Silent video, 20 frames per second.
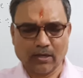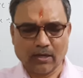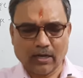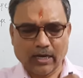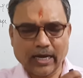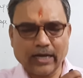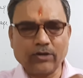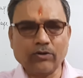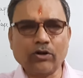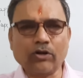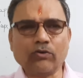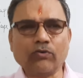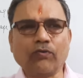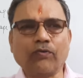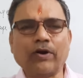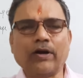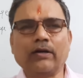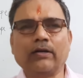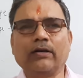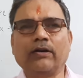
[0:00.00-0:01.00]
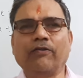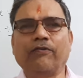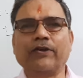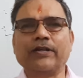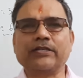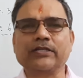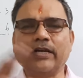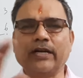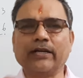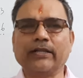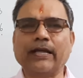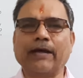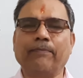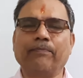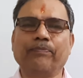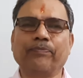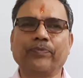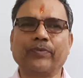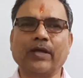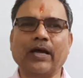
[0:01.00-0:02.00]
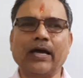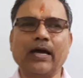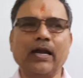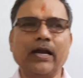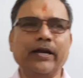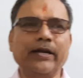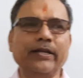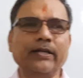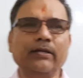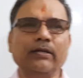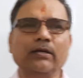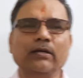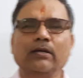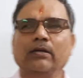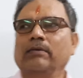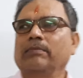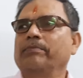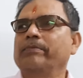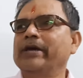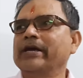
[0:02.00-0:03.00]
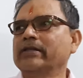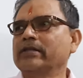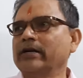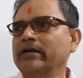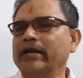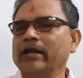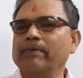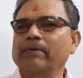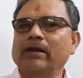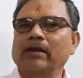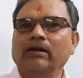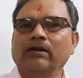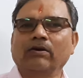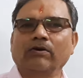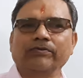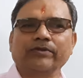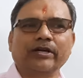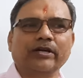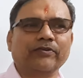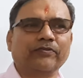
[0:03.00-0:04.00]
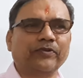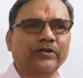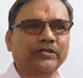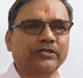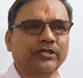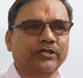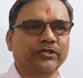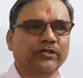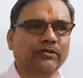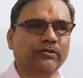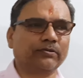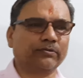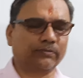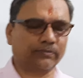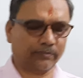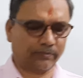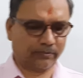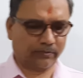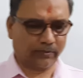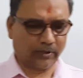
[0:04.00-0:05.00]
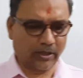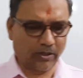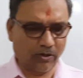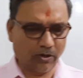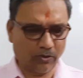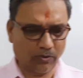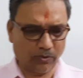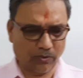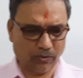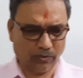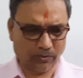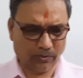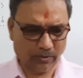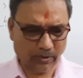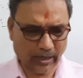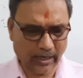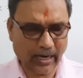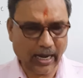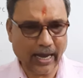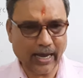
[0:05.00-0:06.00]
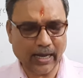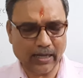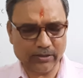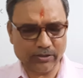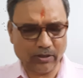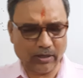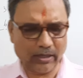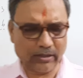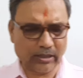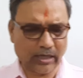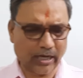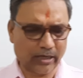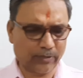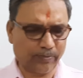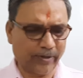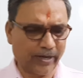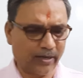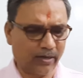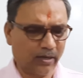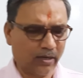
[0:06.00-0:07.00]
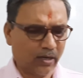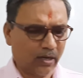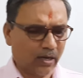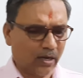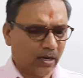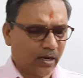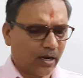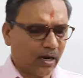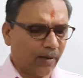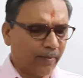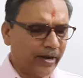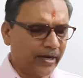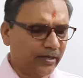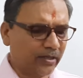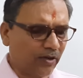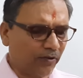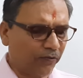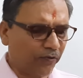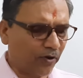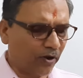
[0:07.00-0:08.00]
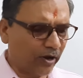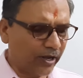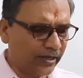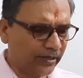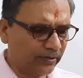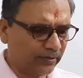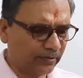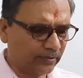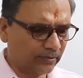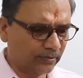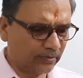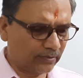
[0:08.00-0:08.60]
And you have to differentiate them. I already make the table of the differentiation and you have to do. And I also will explain. Comment the following.